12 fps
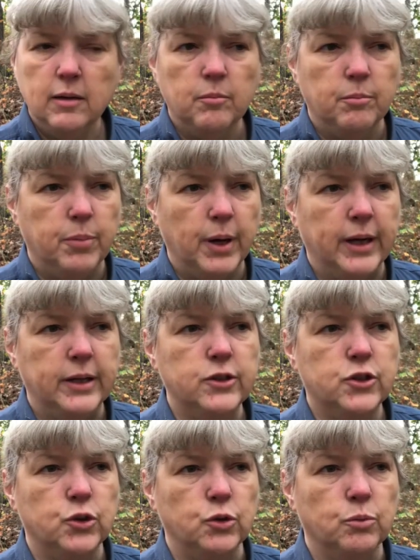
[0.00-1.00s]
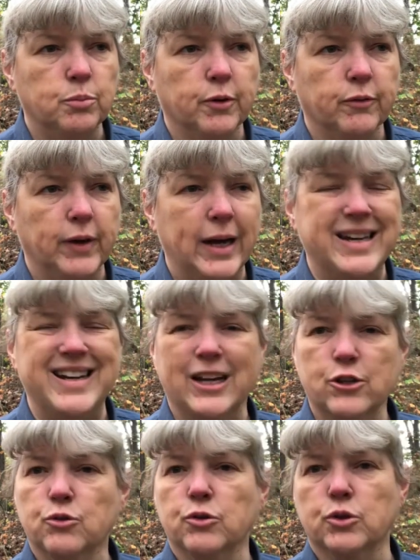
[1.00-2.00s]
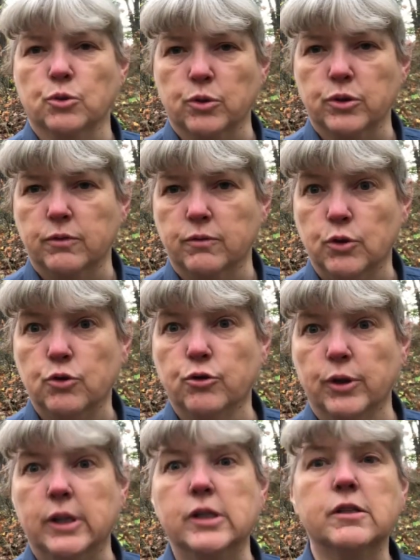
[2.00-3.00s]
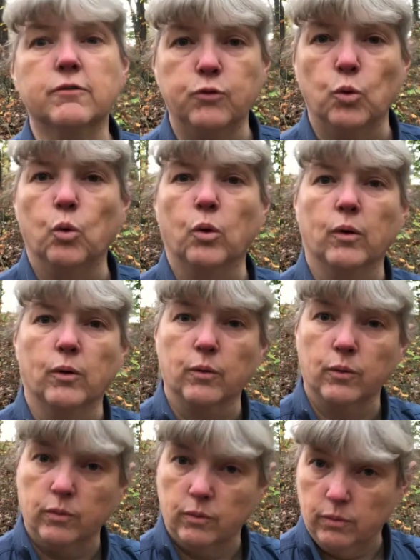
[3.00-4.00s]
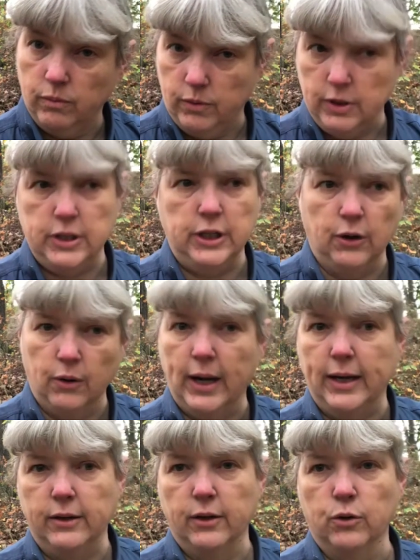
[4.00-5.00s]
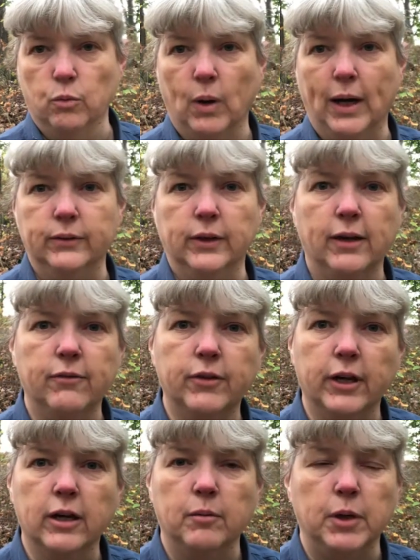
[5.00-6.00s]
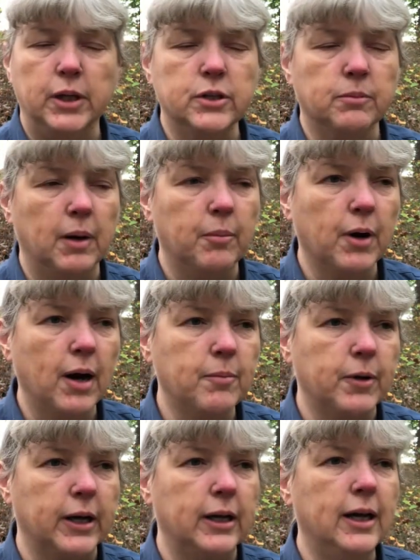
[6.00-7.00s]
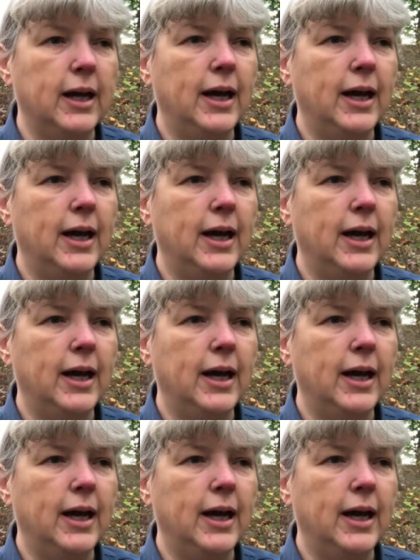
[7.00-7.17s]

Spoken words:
but to provide an extra source of nutrients for the deer and other wildlife that come onto my property.